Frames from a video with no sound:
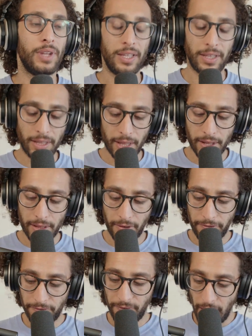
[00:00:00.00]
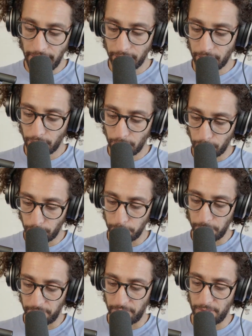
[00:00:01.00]
and then the, the final group
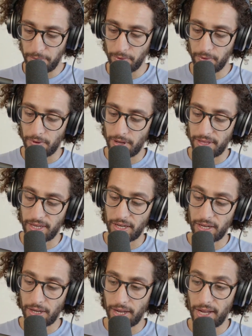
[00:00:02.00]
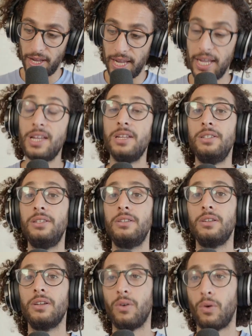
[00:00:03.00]
of people, I think, is
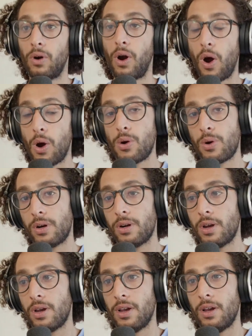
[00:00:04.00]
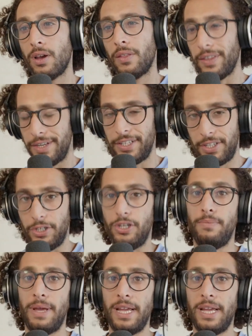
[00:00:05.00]
or mm-hmm. are the decision